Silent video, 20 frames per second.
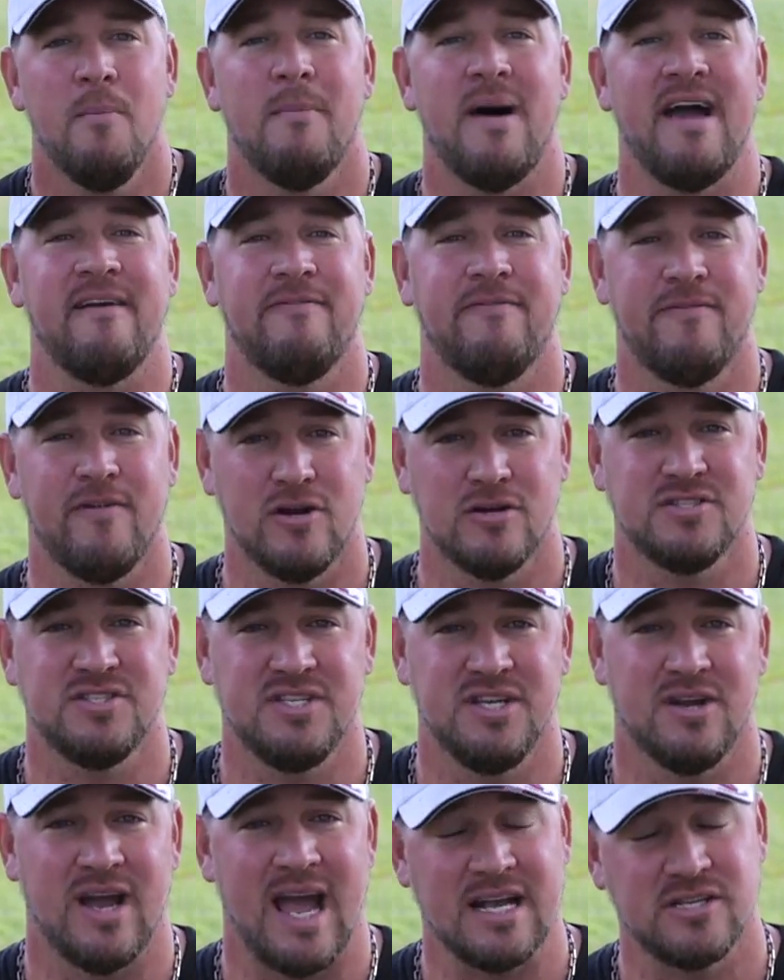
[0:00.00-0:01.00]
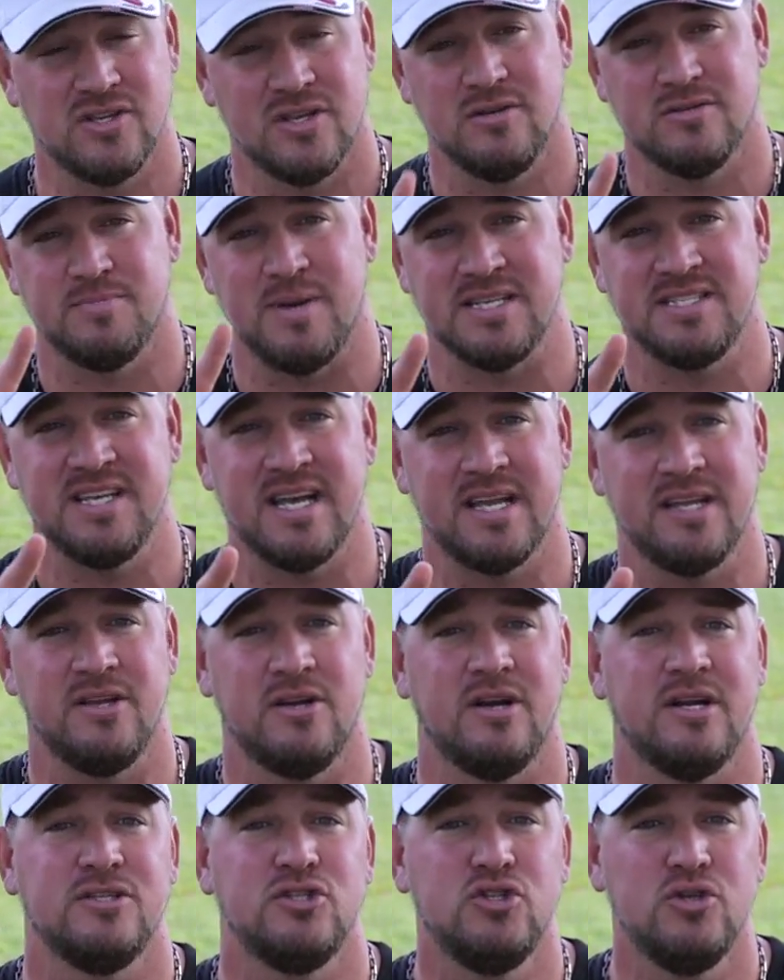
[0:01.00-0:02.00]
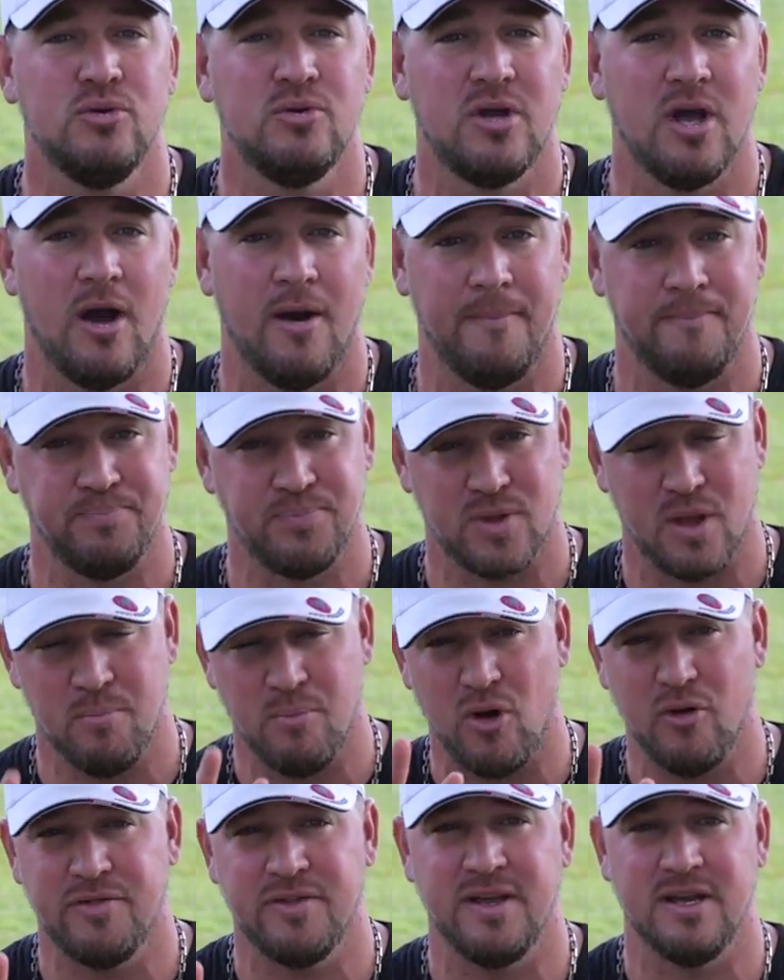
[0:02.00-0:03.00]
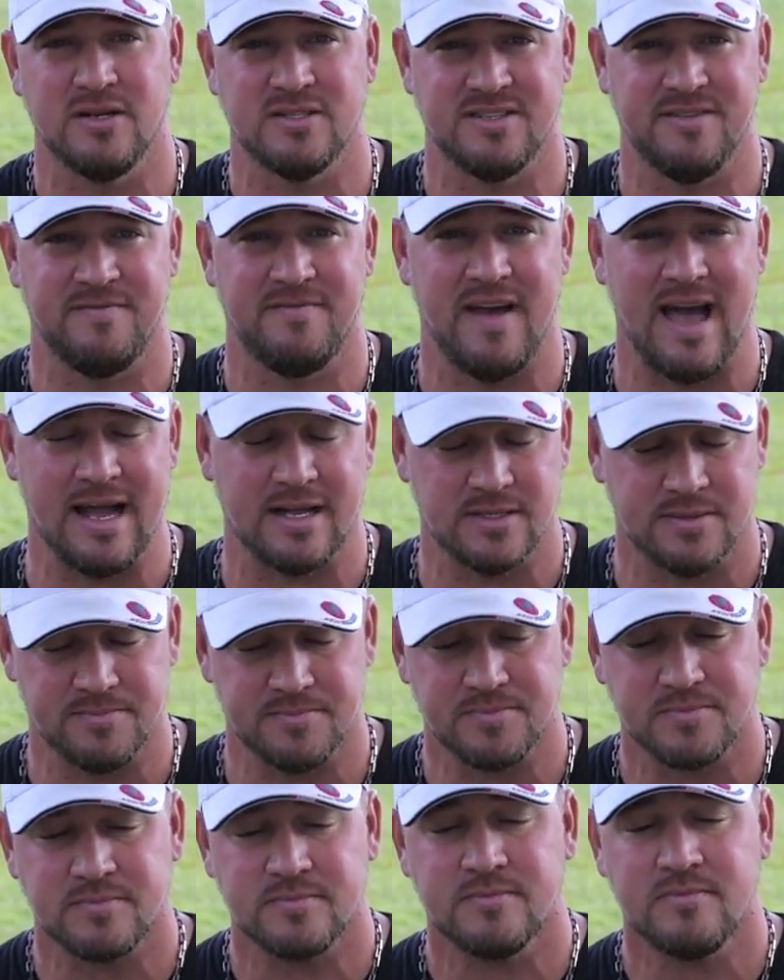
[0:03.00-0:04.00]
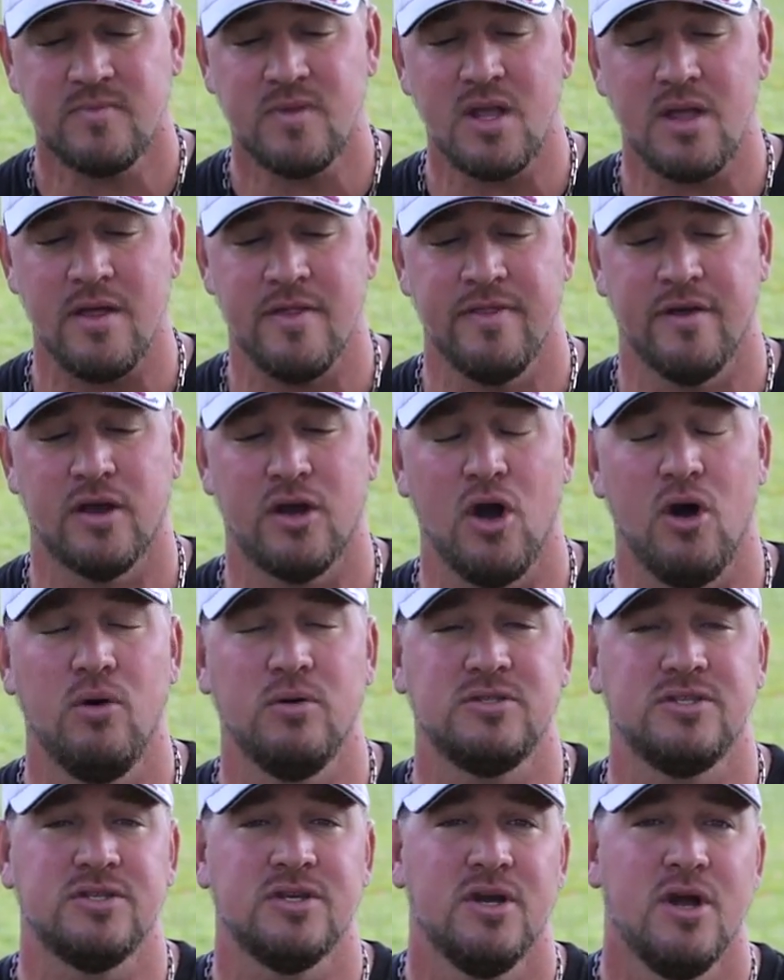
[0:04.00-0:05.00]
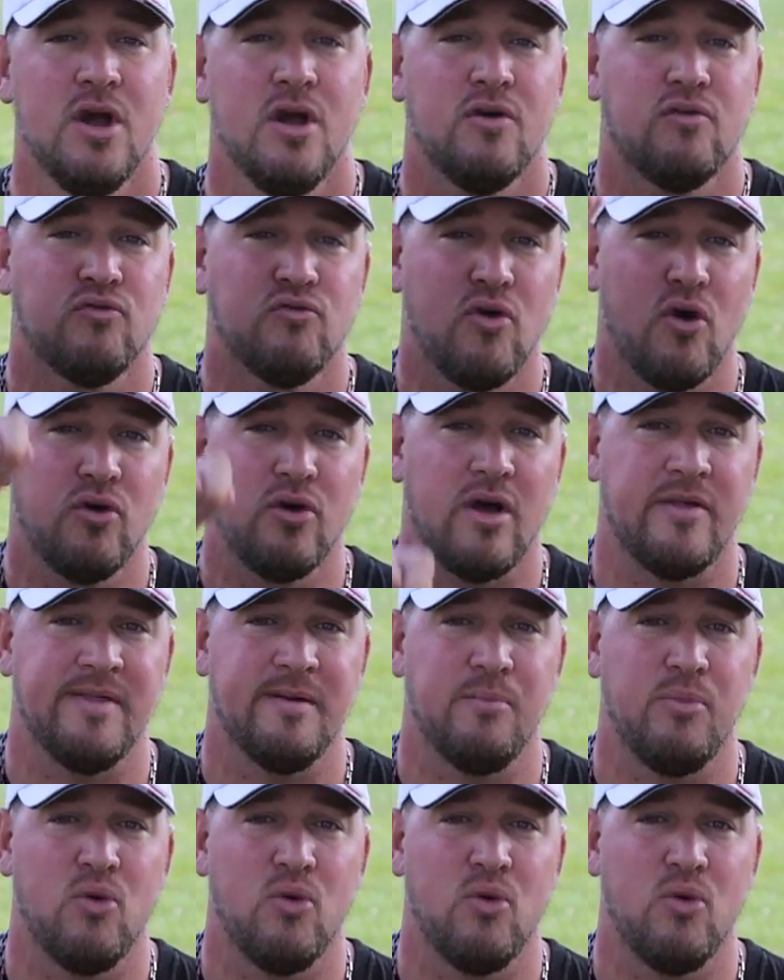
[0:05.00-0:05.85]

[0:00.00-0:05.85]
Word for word: My first year, actually it was my second year at JUCO, both years in fact, the coach wrote on the